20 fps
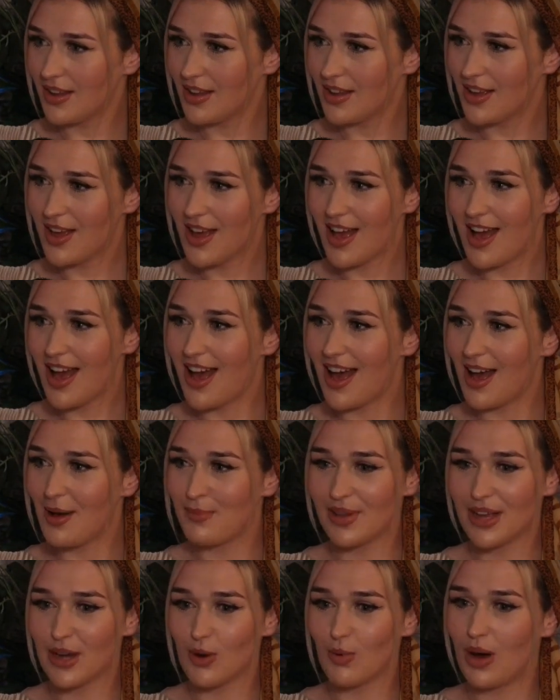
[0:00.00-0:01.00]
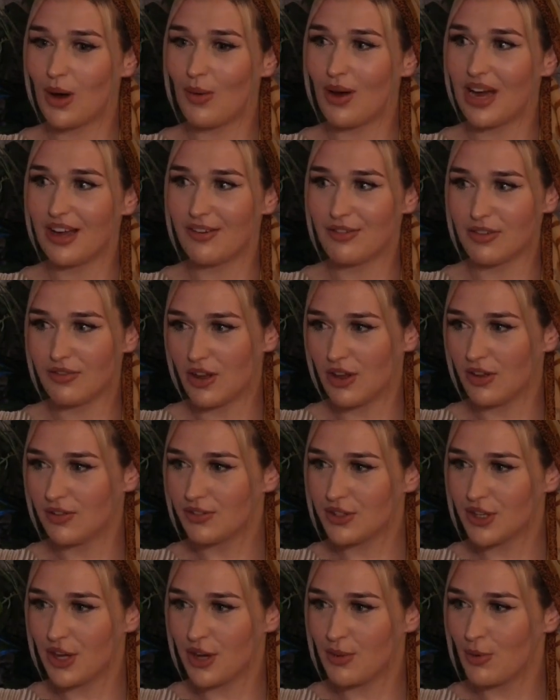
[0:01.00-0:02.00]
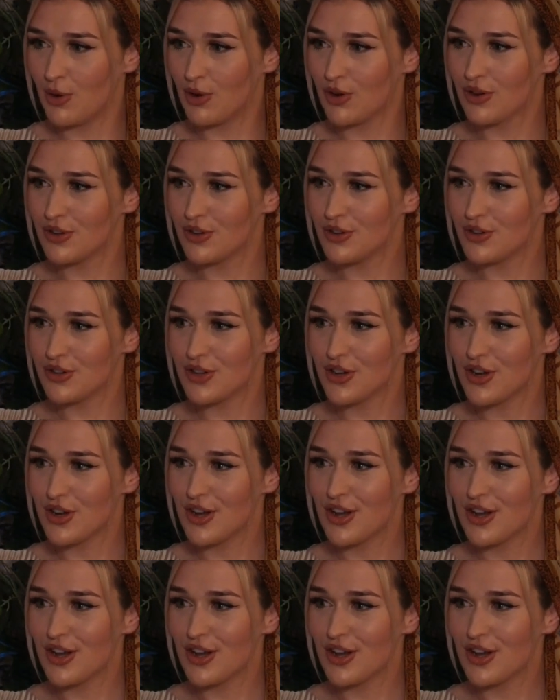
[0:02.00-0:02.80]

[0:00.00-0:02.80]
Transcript: I'm like, wow, I have evolved so much.